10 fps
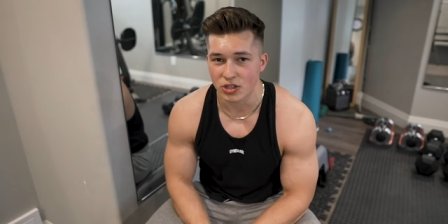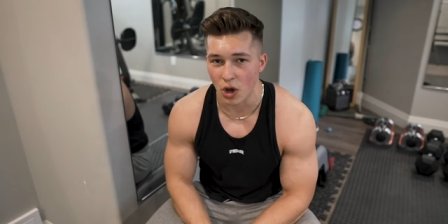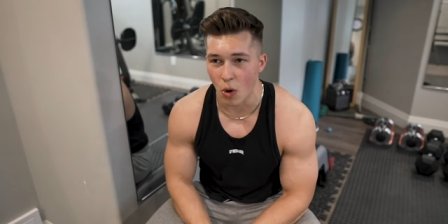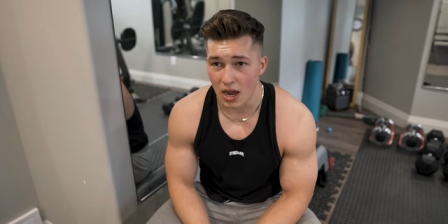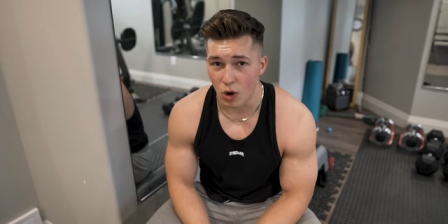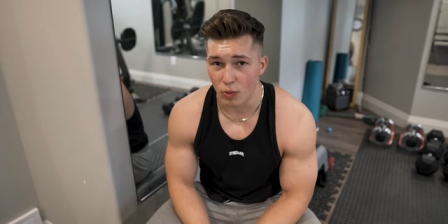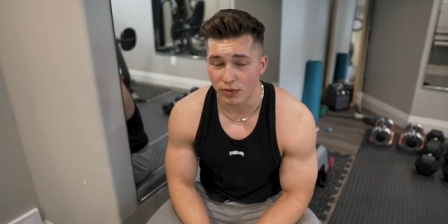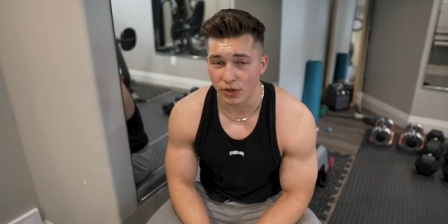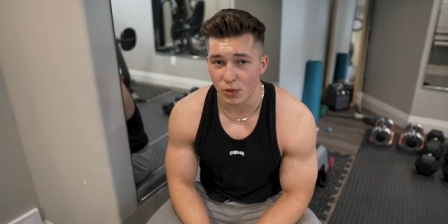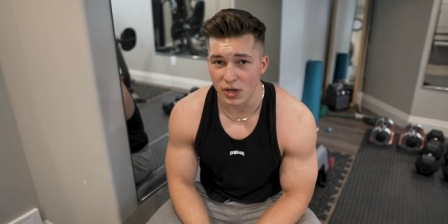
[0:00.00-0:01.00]
So yeah,
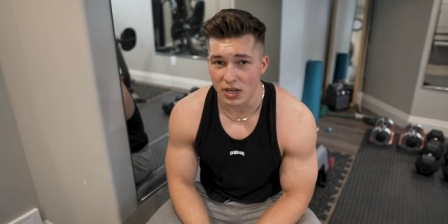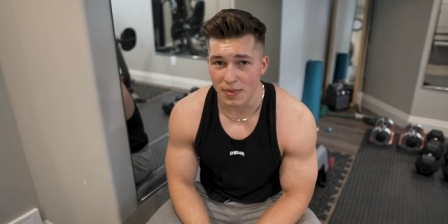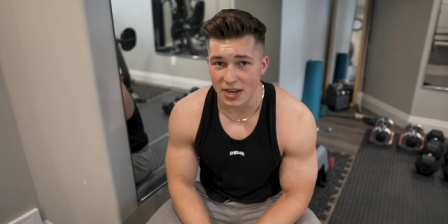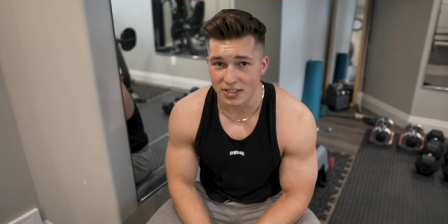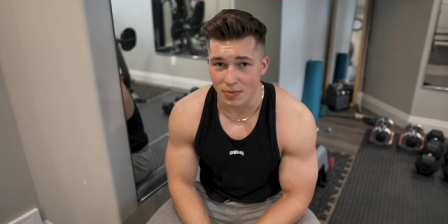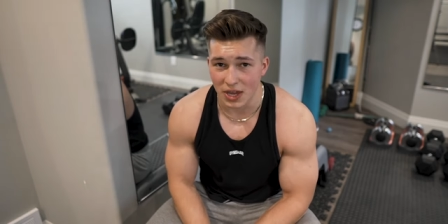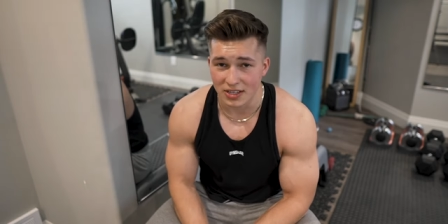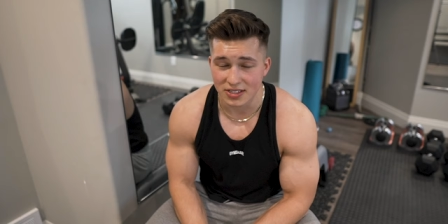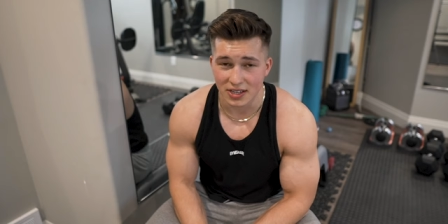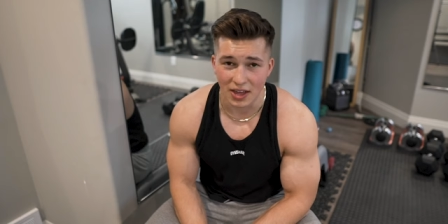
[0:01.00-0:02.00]
hopefully we can make some
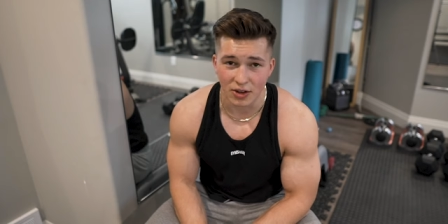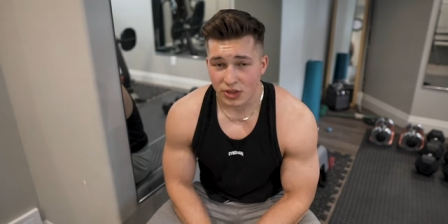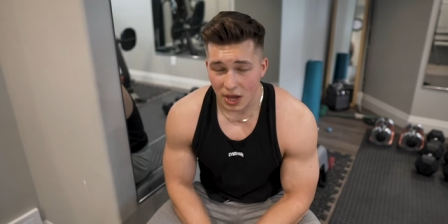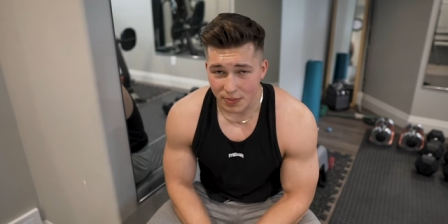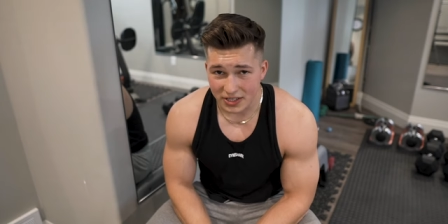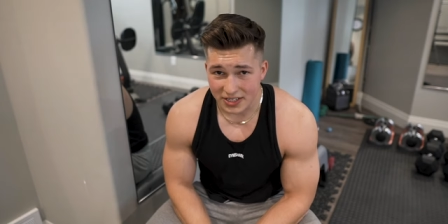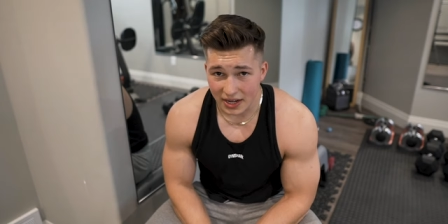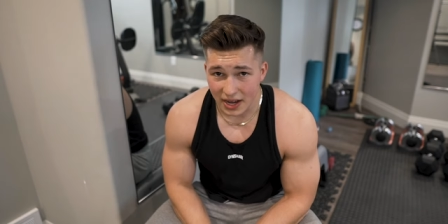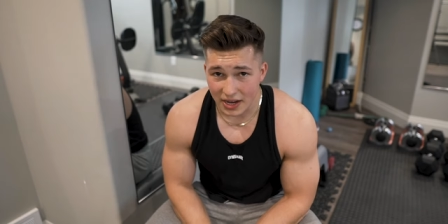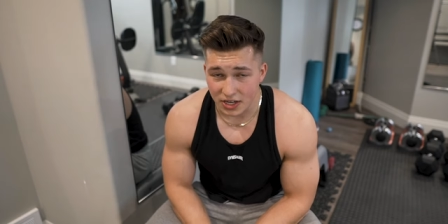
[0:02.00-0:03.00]
gains together. With that being
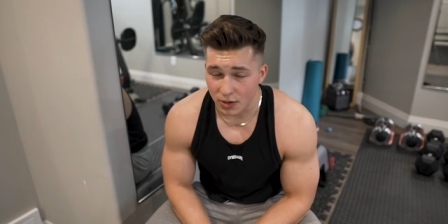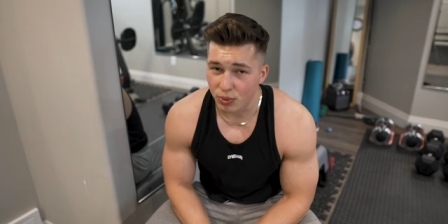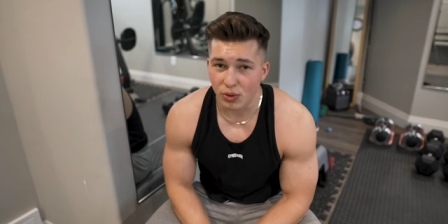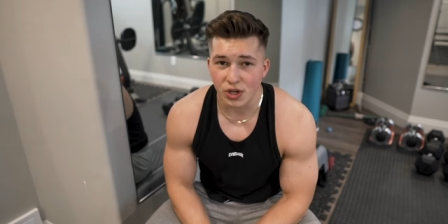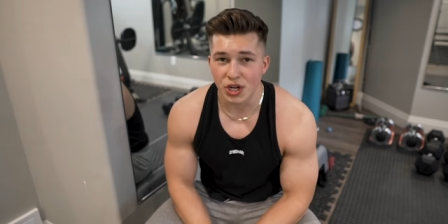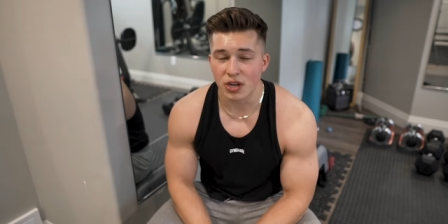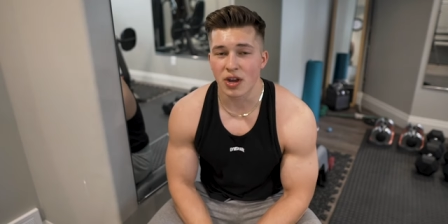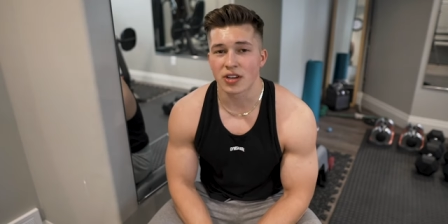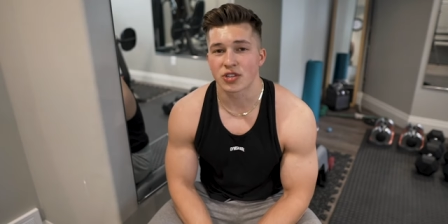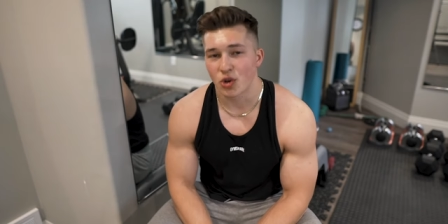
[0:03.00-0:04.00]
said, guys, I appreciate you
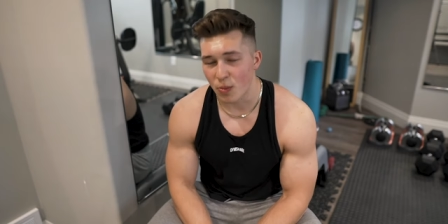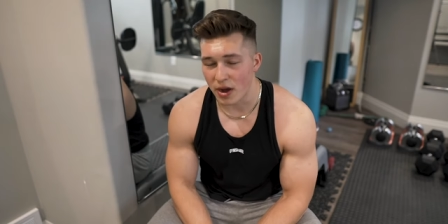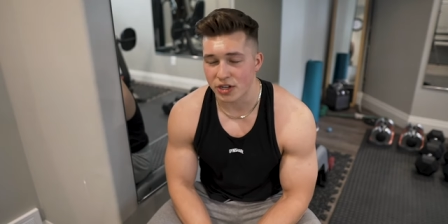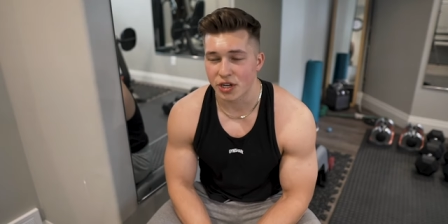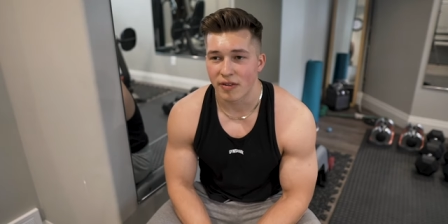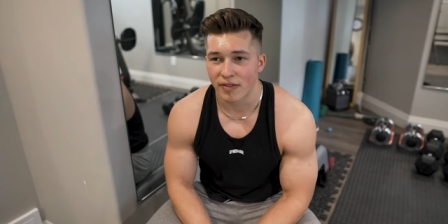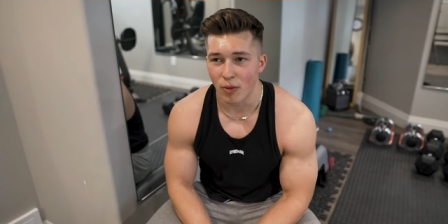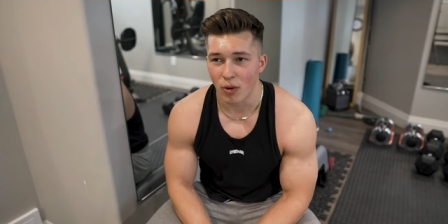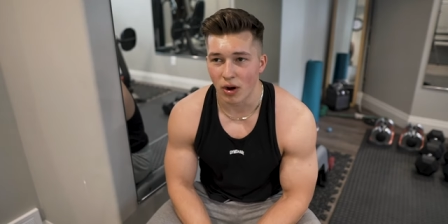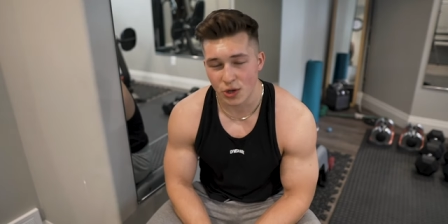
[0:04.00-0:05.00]
guys so much
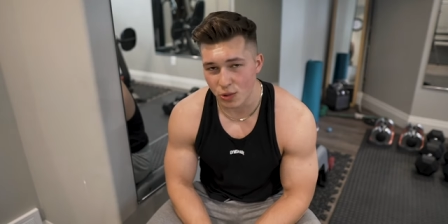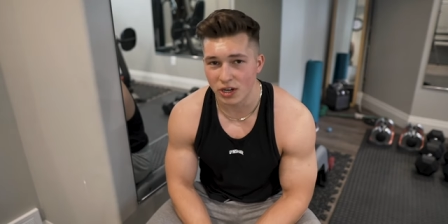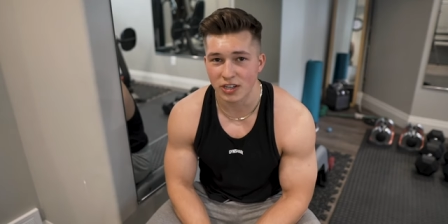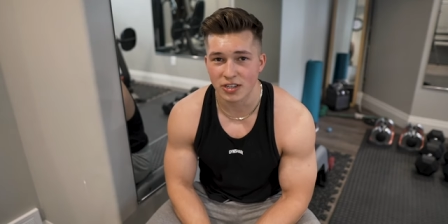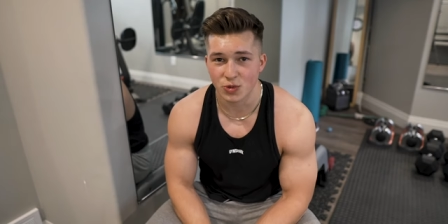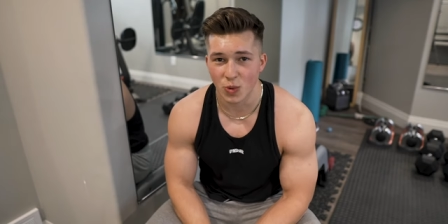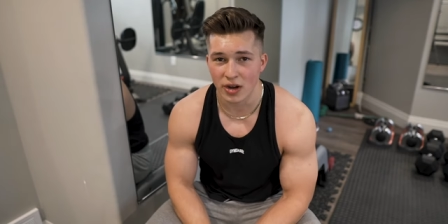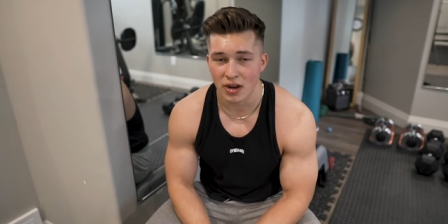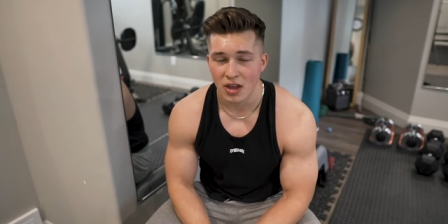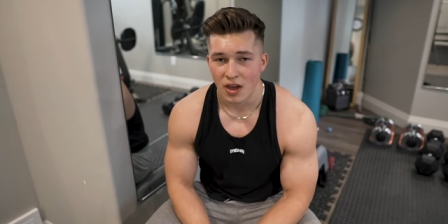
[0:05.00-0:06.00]
for tuning into this
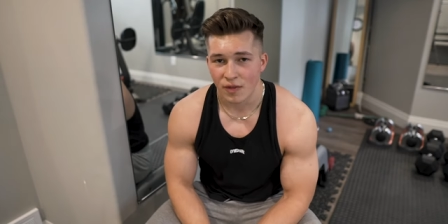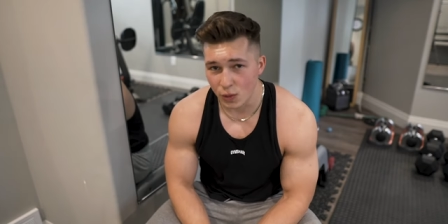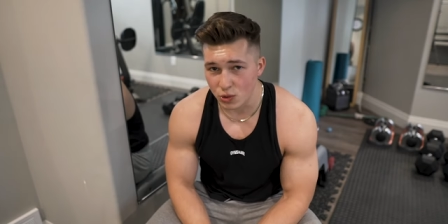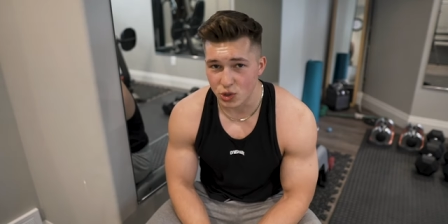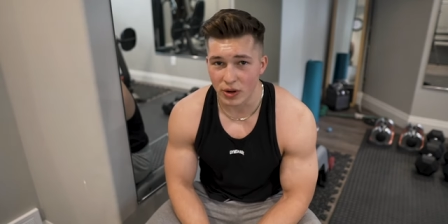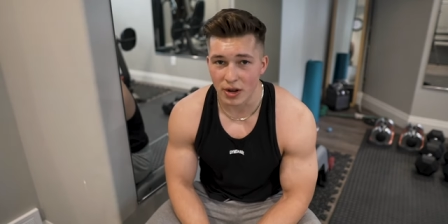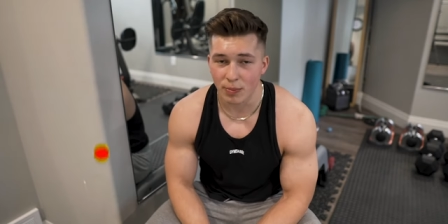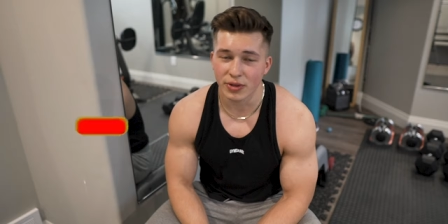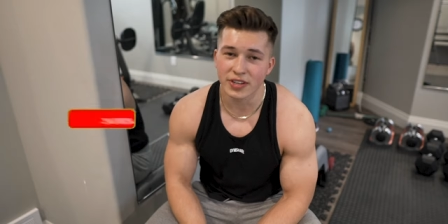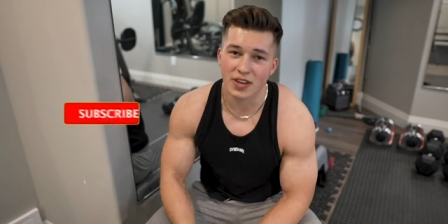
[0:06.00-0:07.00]
one. If you enjoyed it,
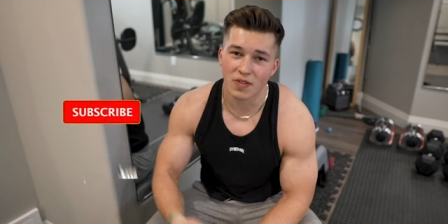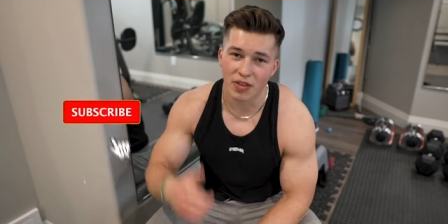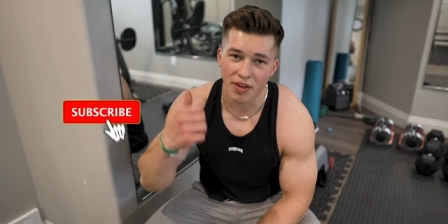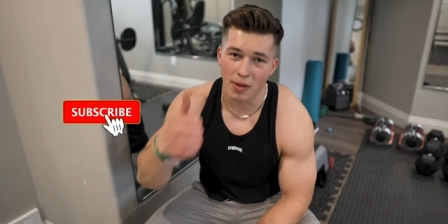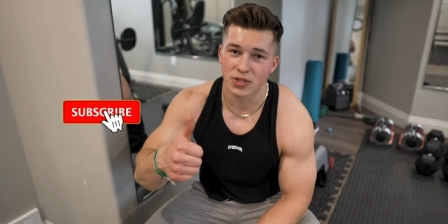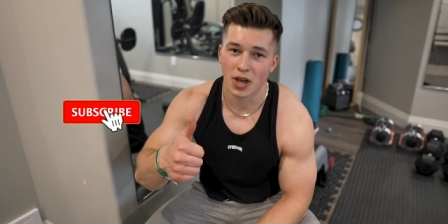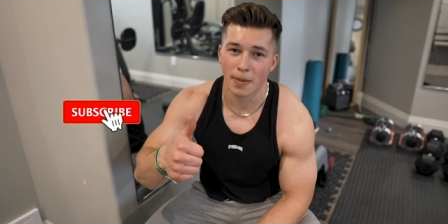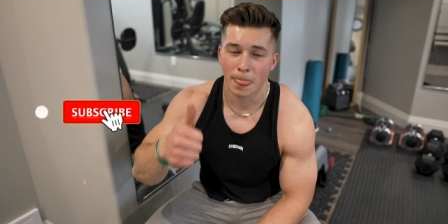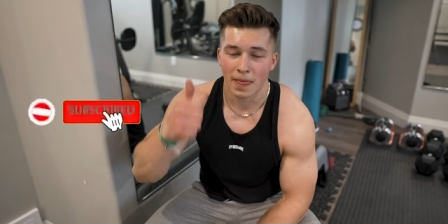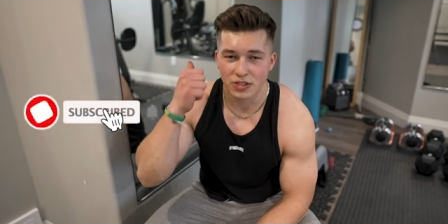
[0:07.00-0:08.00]
please give it a thumbs
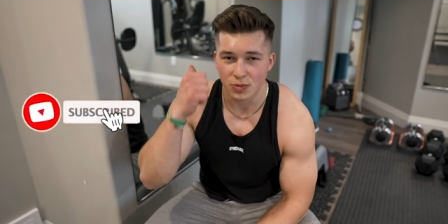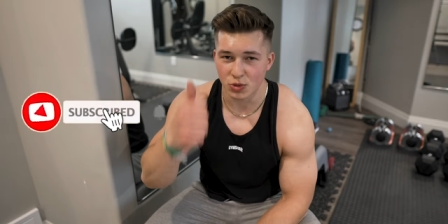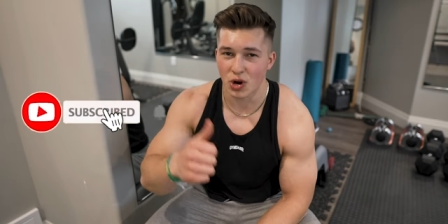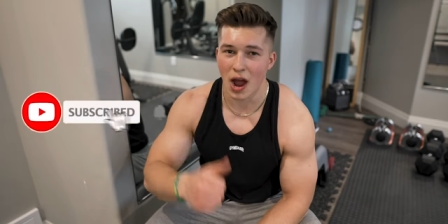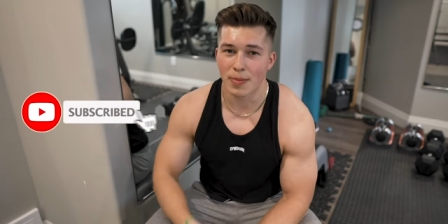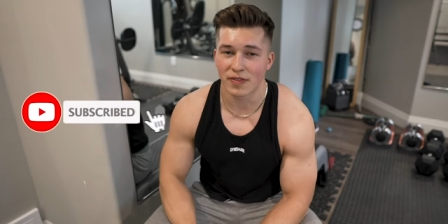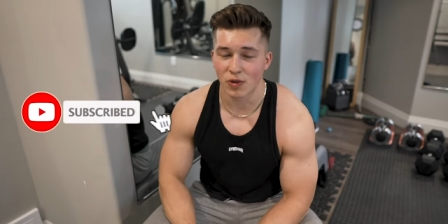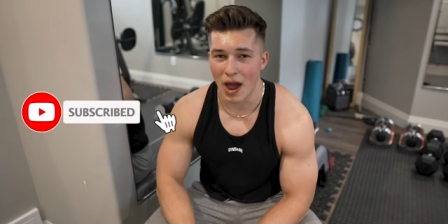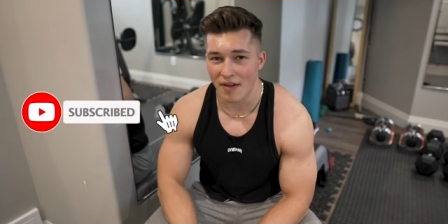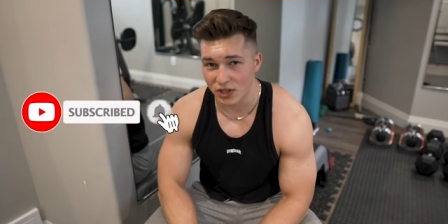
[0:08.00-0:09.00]
up, subscribe if
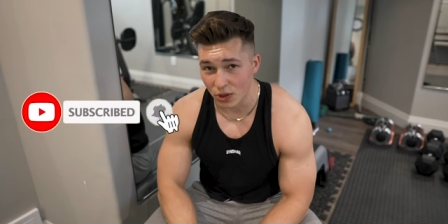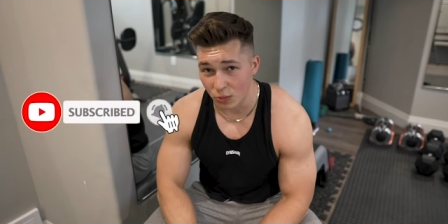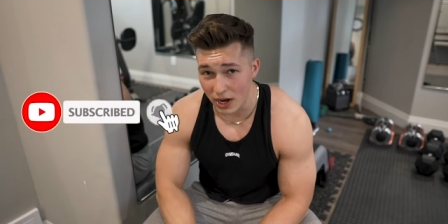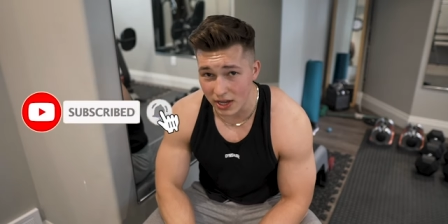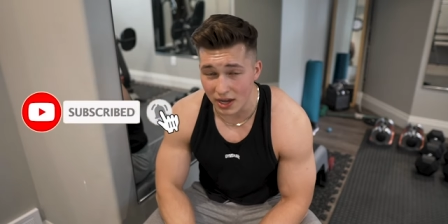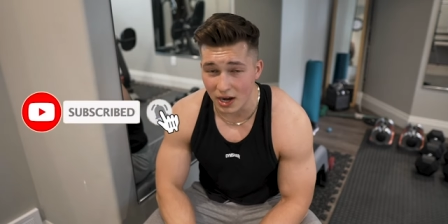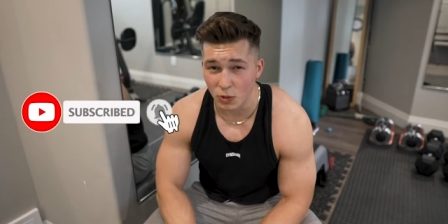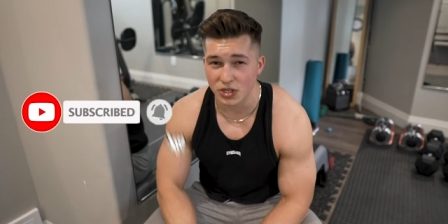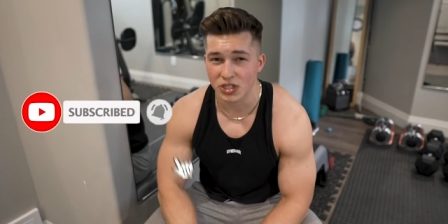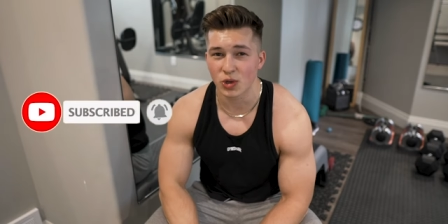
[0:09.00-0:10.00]
you haven't already, and I
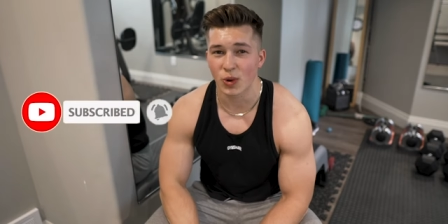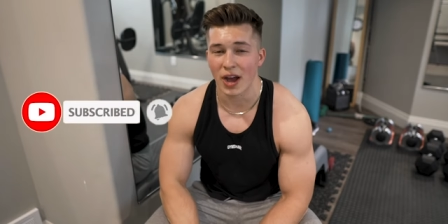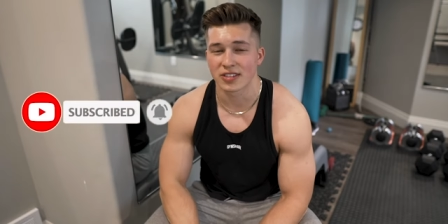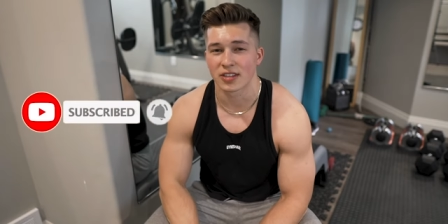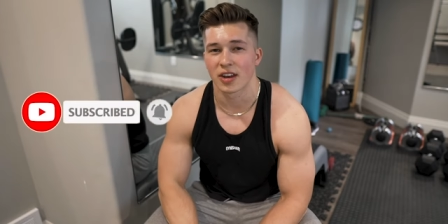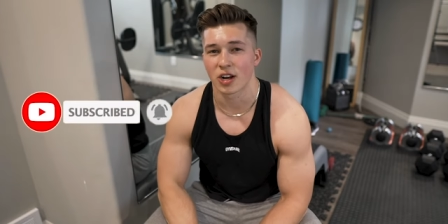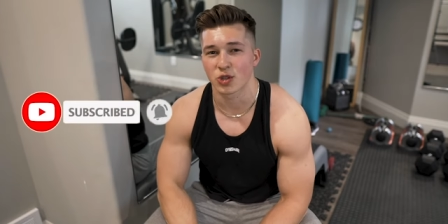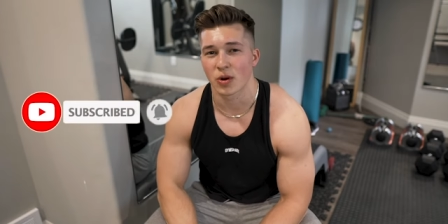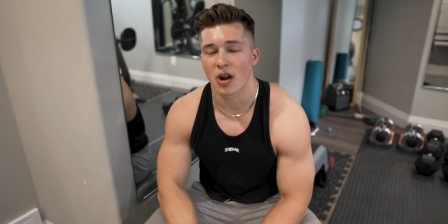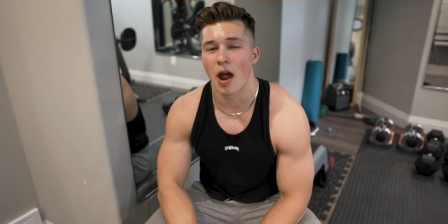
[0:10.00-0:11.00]
will see you guys in the next one.